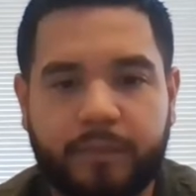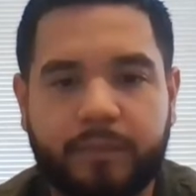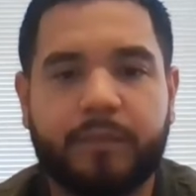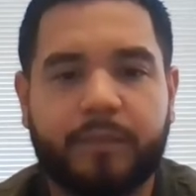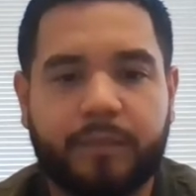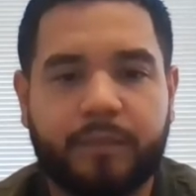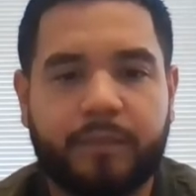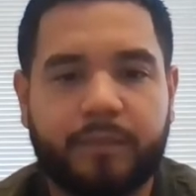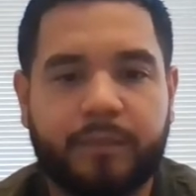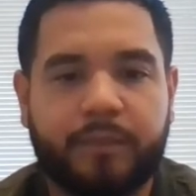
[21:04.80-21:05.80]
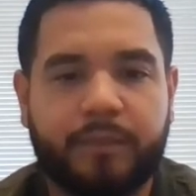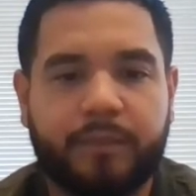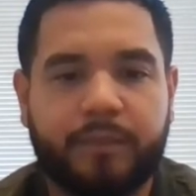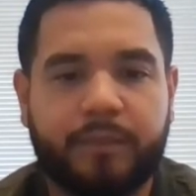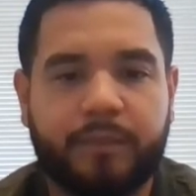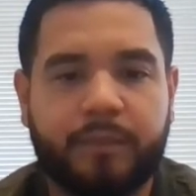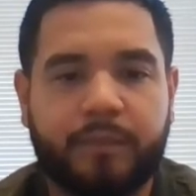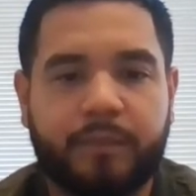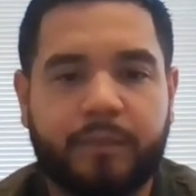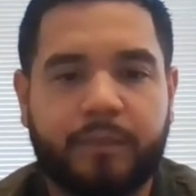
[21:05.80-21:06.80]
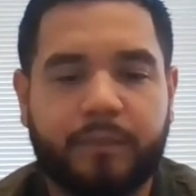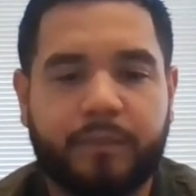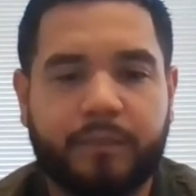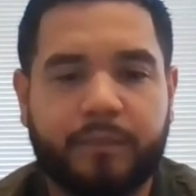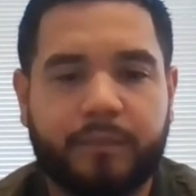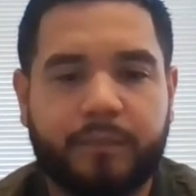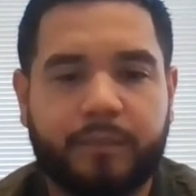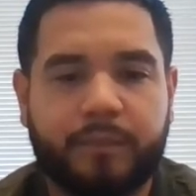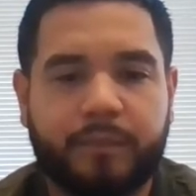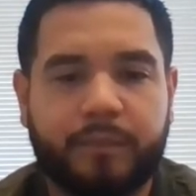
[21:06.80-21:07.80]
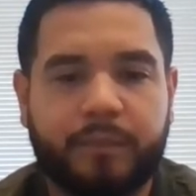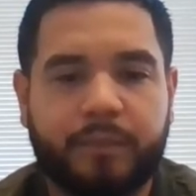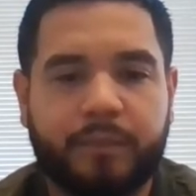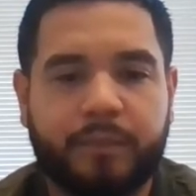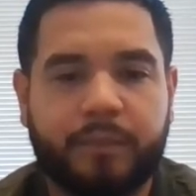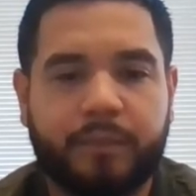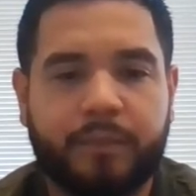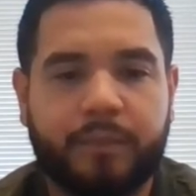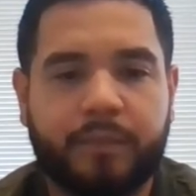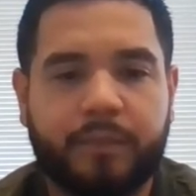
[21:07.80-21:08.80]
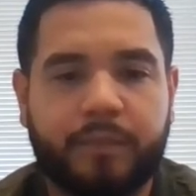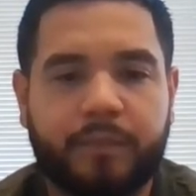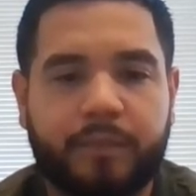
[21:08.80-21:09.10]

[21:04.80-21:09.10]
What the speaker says: (silent)